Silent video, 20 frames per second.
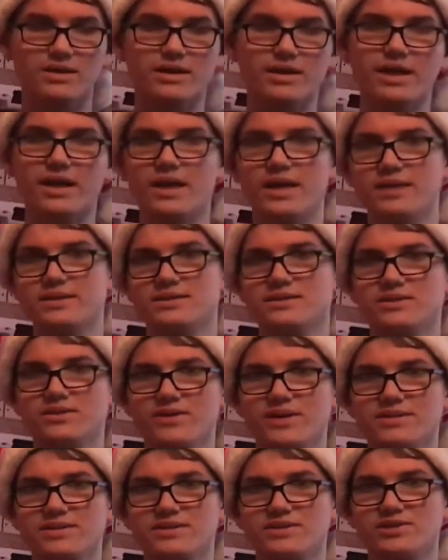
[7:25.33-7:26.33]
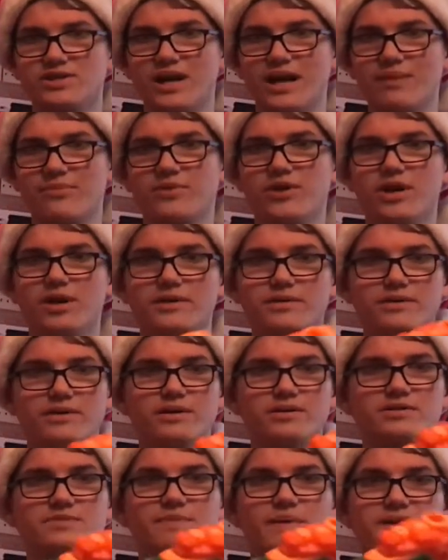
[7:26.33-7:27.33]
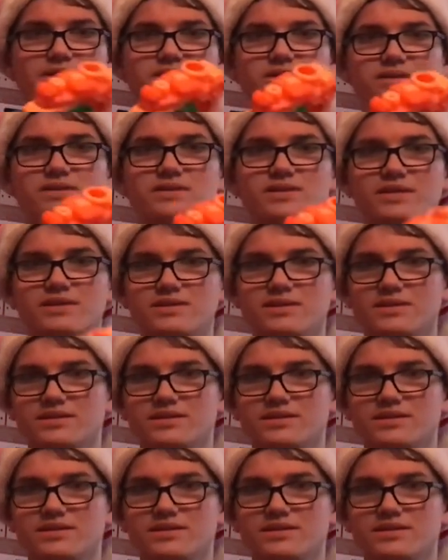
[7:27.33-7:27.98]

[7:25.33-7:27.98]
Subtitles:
it still gets the job done, especially since it's